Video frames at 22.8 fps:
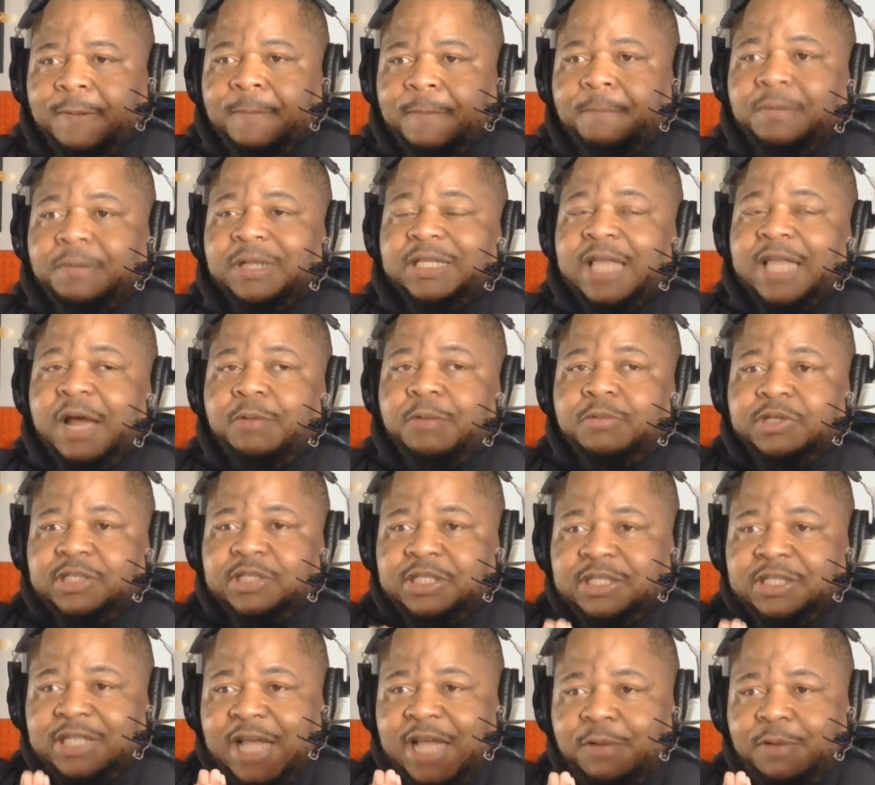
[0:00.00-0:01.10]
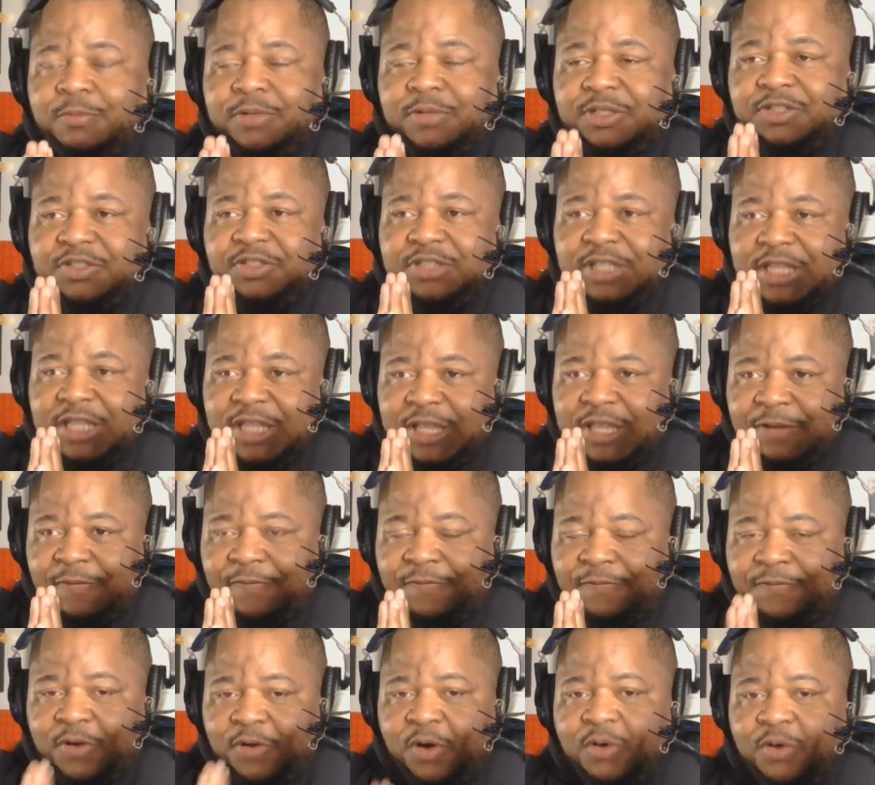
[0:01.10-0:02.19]
But that was the
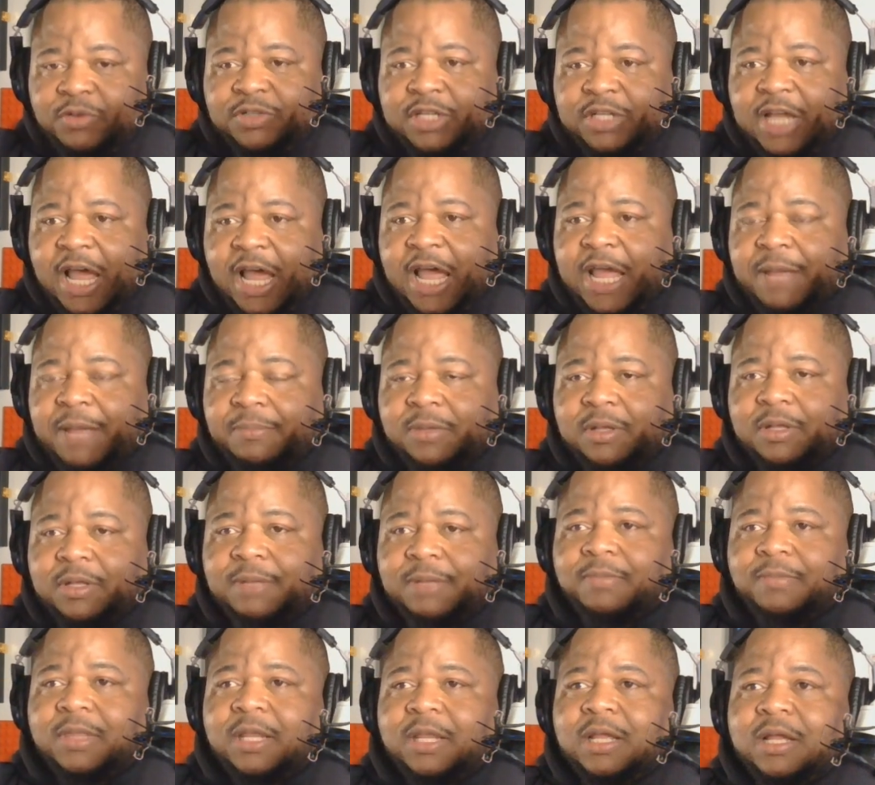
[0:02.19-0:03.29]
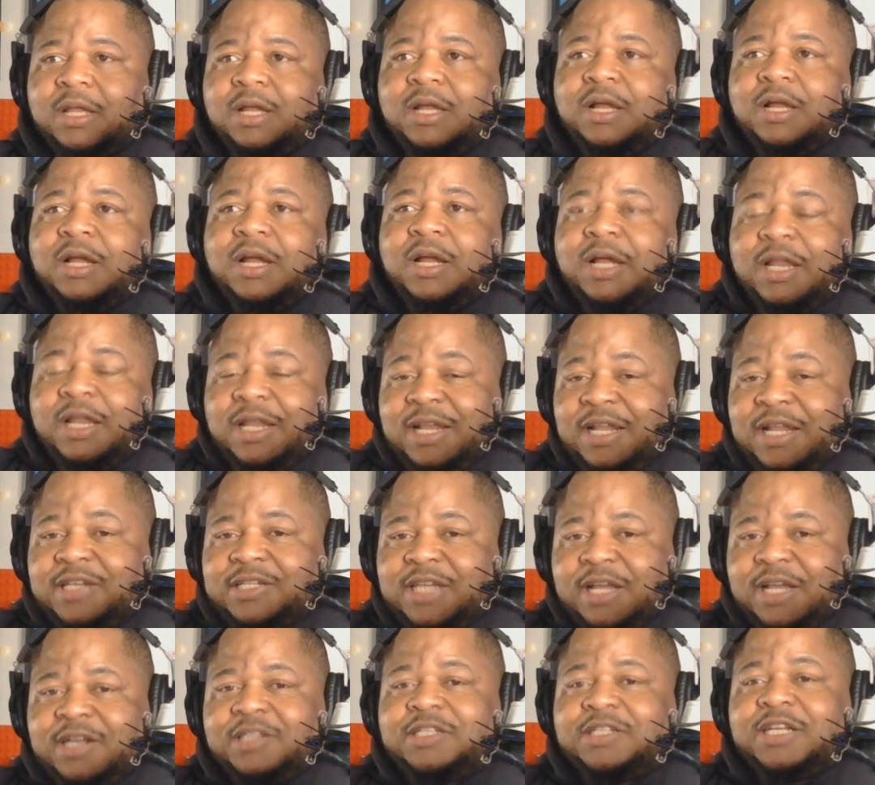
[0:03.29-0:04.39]
first game. Let's
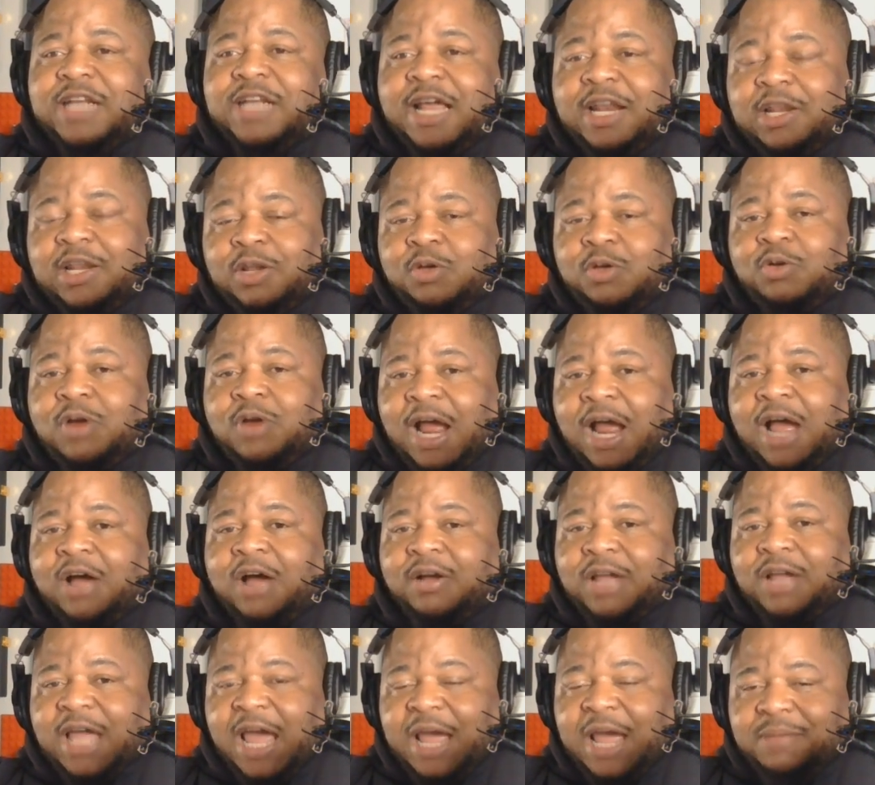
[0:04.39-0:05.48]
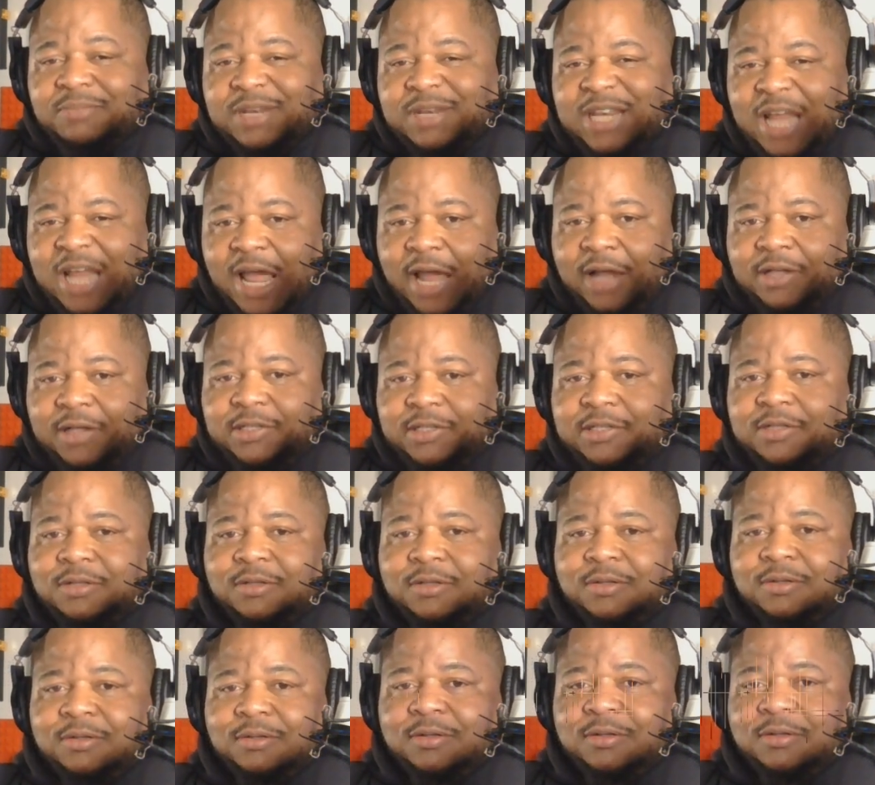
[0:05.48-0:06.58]
get into that Lunar Owl game next.
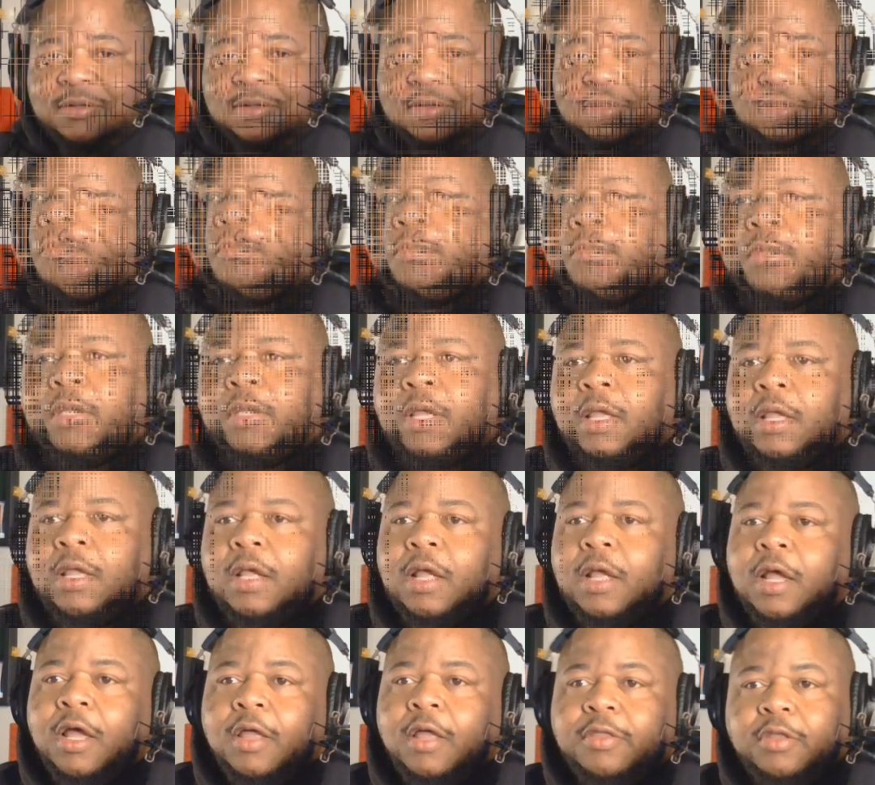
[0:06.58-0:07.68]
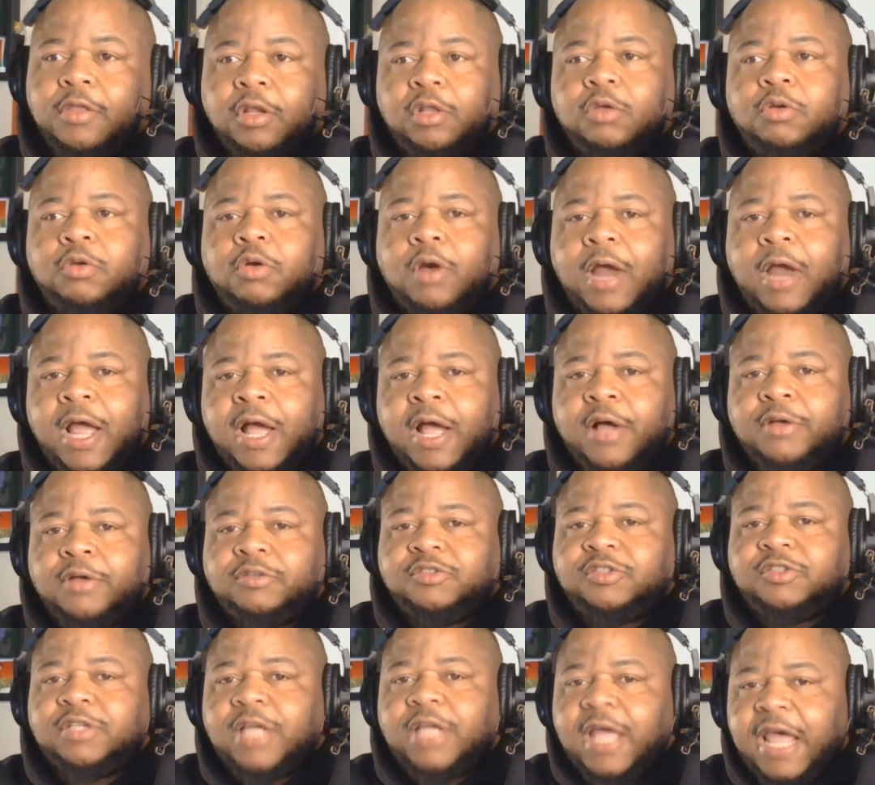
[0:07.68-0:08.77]
The Lunar
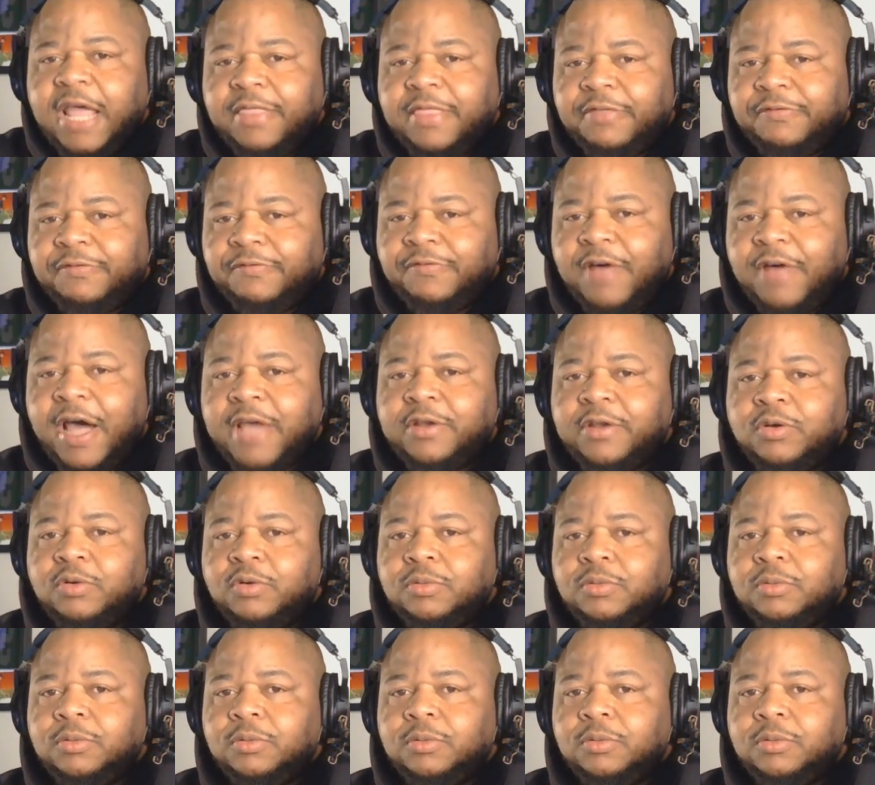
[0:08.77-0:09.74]
Owls and the Vinyl,